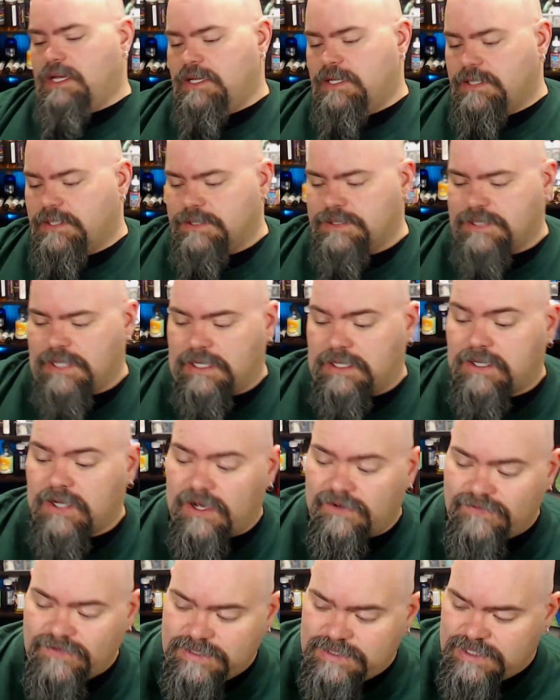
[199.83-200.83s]
because that
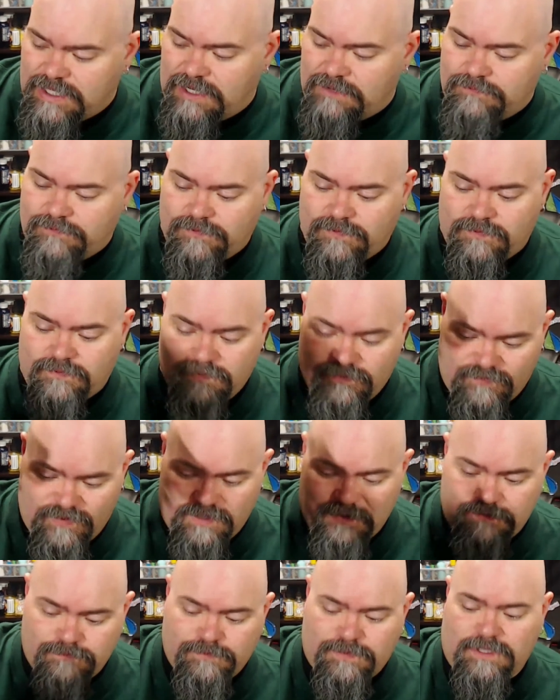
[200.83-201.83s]
coffee tape
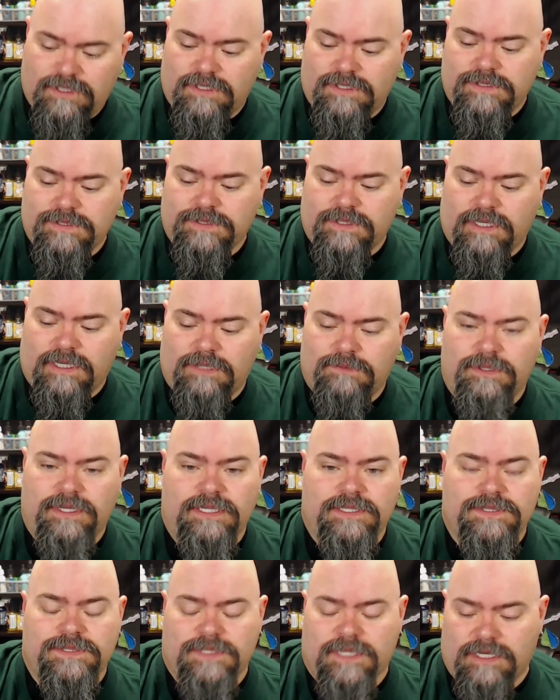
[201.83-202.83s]
vape is going to be
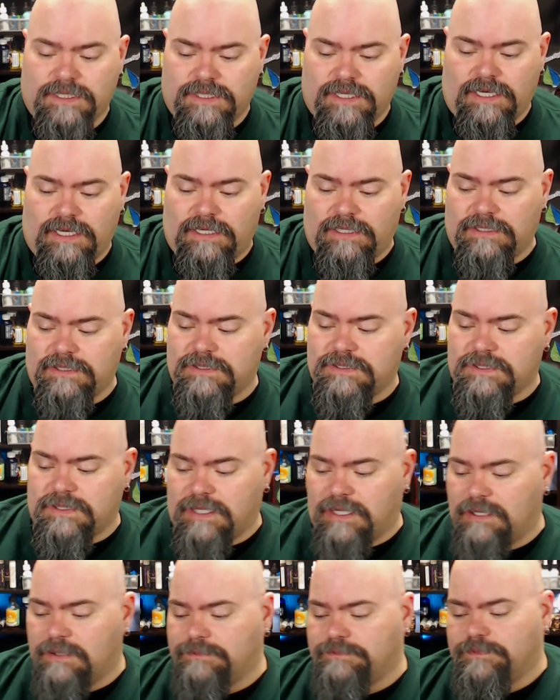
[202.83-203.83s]
stuck into
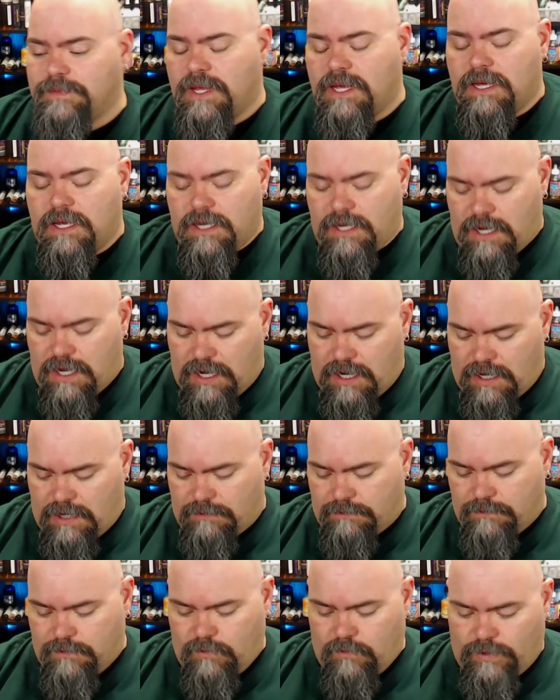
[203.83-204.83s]
there.
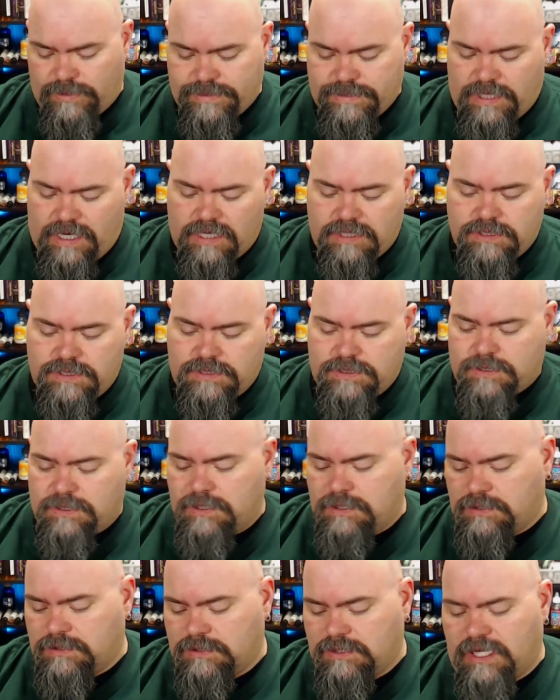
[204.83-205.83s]
Um, once again, just
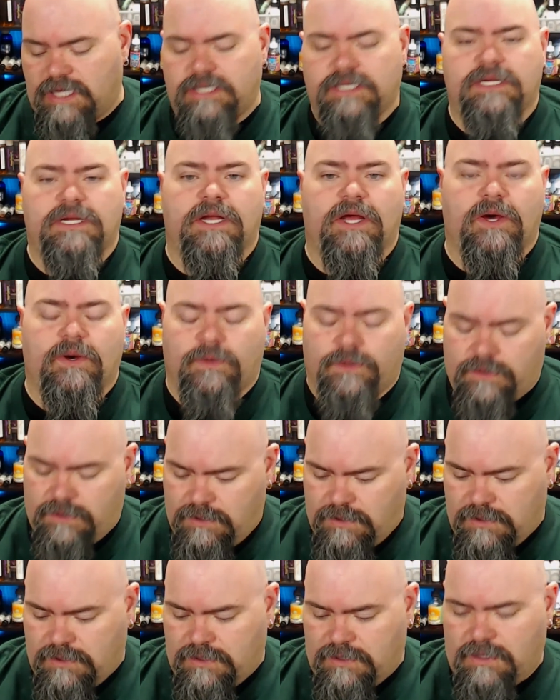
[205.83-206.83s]
letting you know,
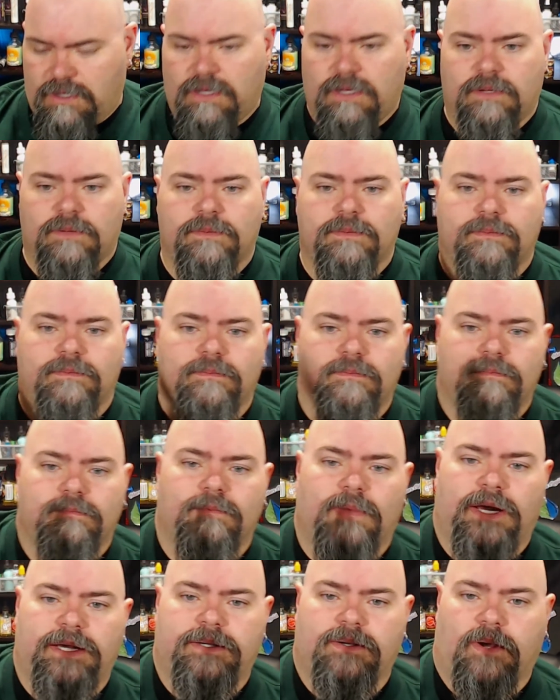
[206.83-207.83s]

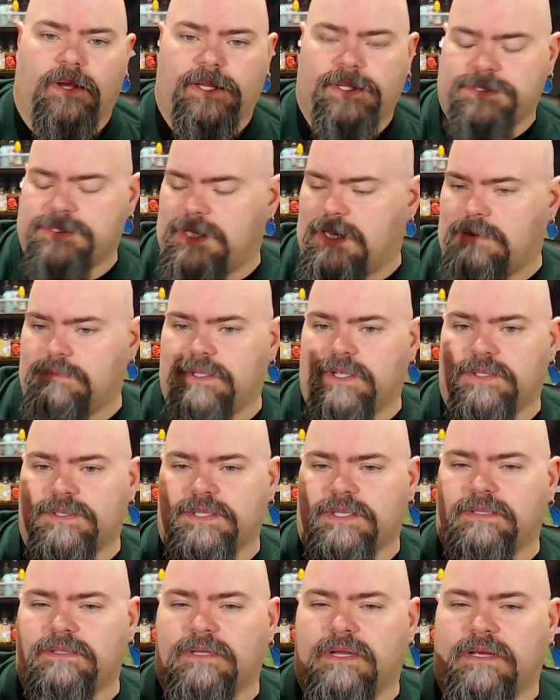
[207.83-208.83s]
my coils that I'm
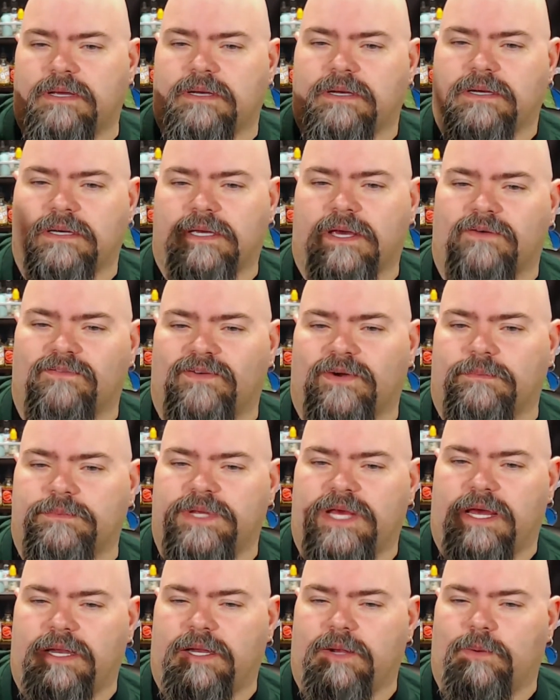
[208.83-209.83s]
using come from
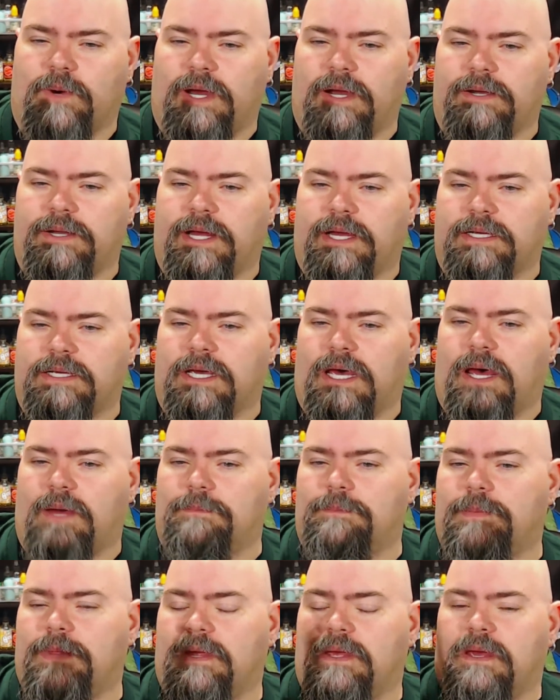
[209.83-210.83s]

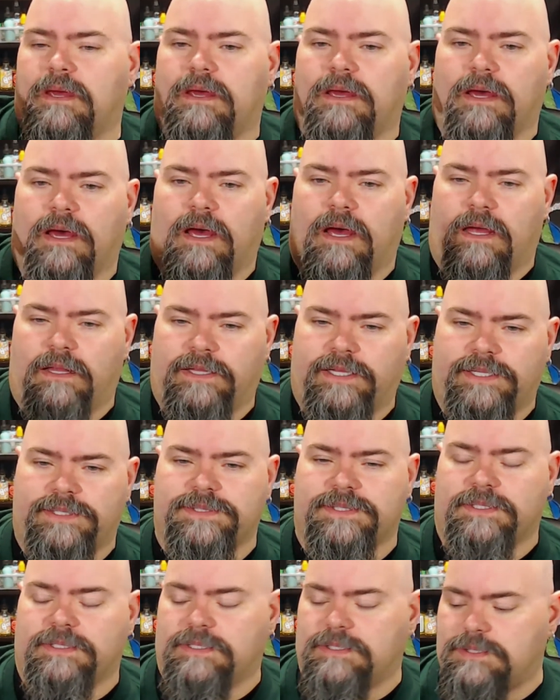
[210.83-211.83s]
YetiWire.com. Uh, links
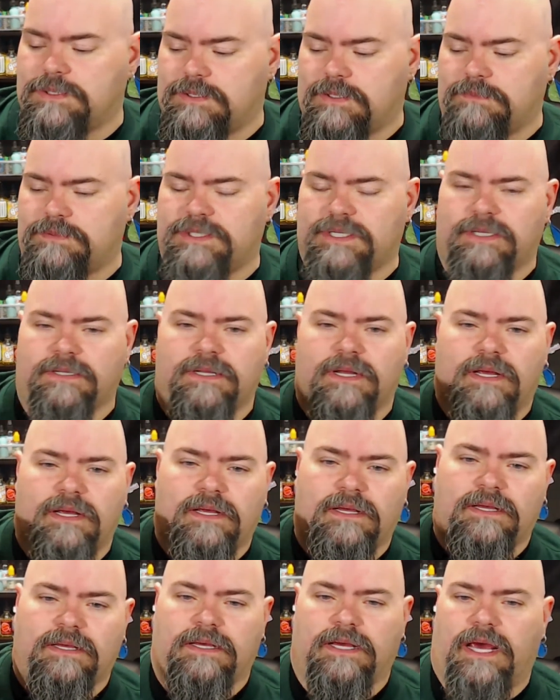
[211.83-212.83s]
in the description.
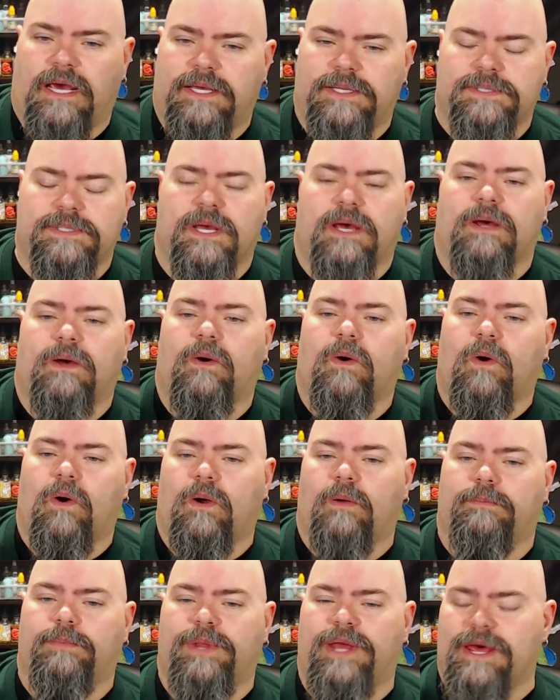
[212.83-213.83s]
He has a
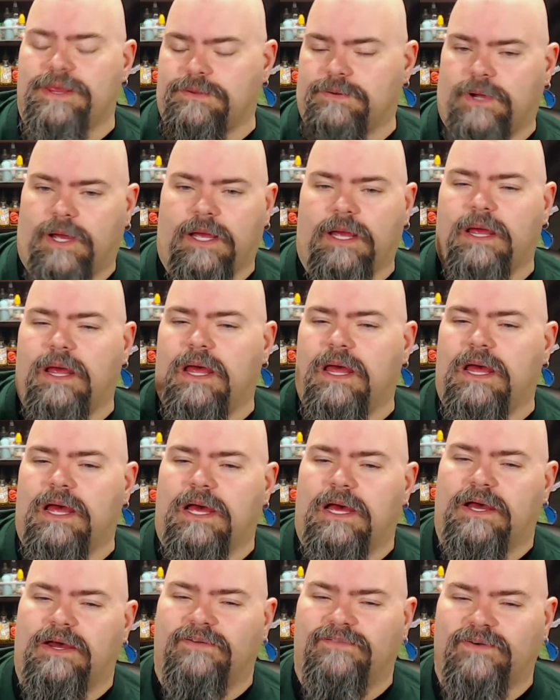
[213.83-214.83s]
whole plethora
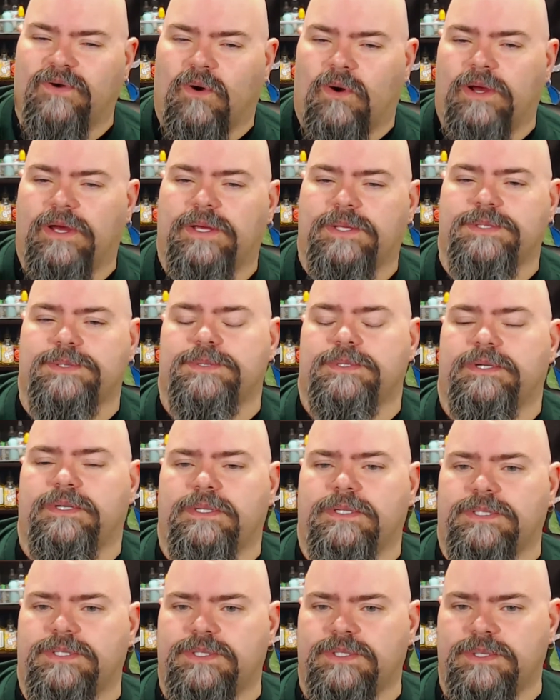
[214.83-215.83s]
of coils for you
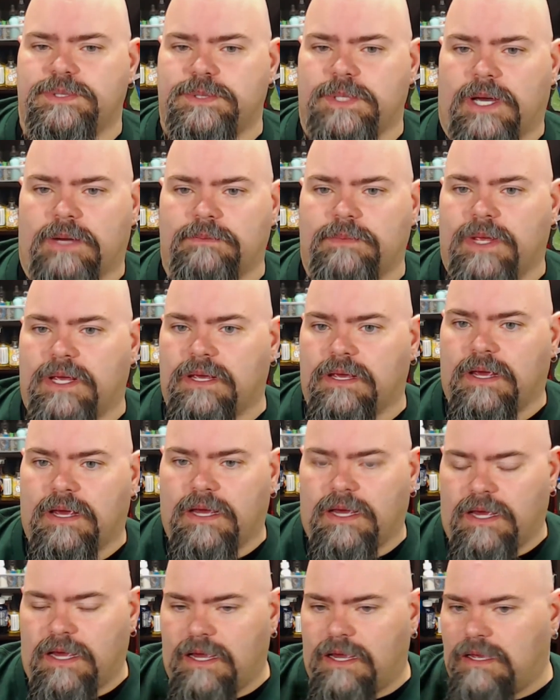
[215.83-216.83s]
to choose from.
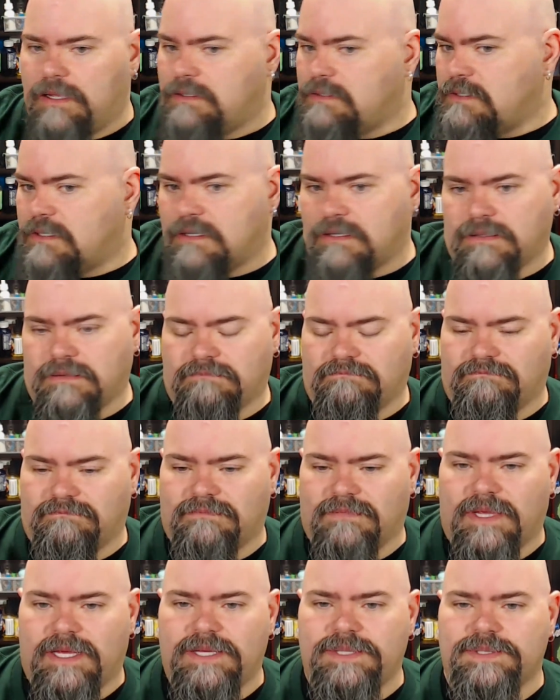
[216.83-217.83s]
And uh,
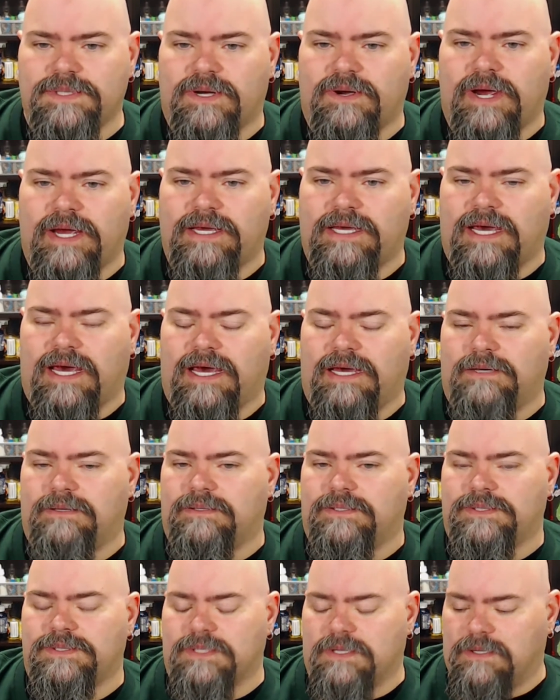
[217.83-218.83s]
he's a great guy.
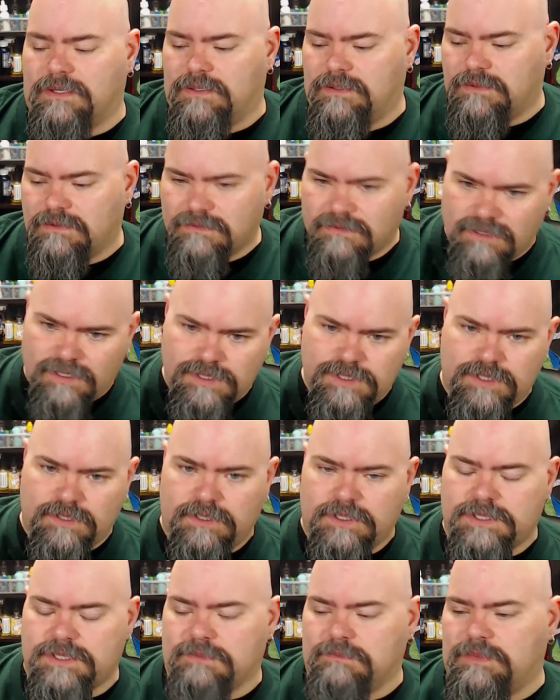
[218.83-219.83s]
So shoot
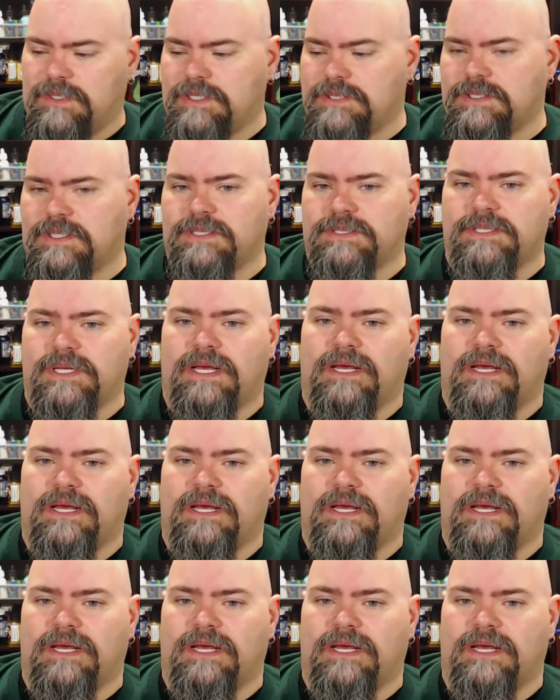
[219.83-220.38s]
you some business.